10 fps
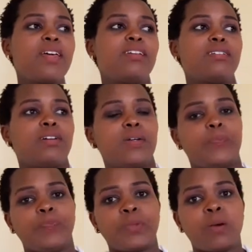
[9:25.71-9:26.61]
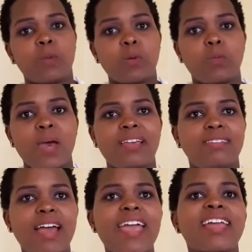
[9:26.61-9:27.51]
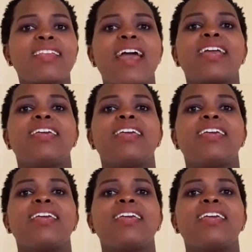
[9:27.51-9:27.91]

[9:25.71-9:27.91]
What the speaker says: and I